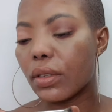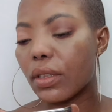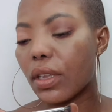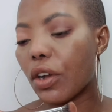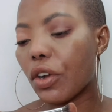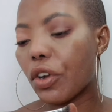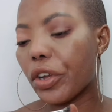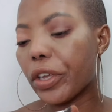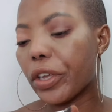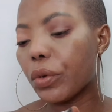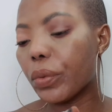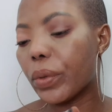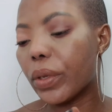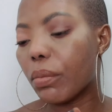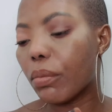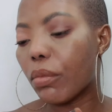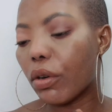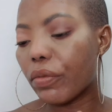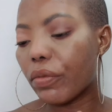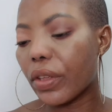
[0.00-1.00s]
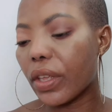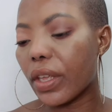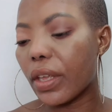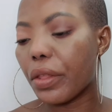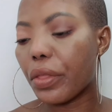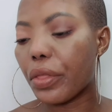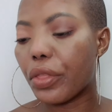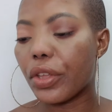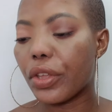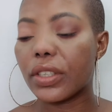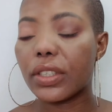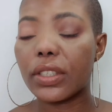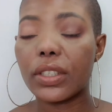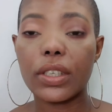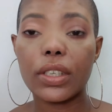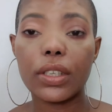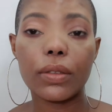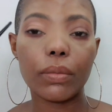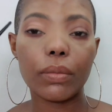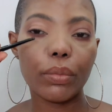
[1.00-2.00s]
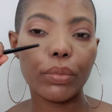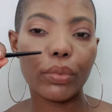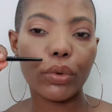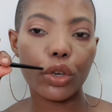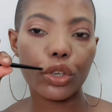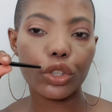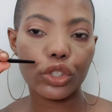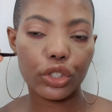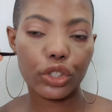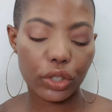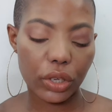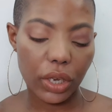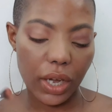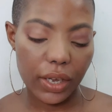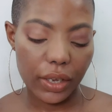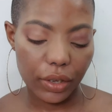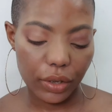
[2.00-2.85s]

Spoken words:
Now going in with the Morphe E13 brush I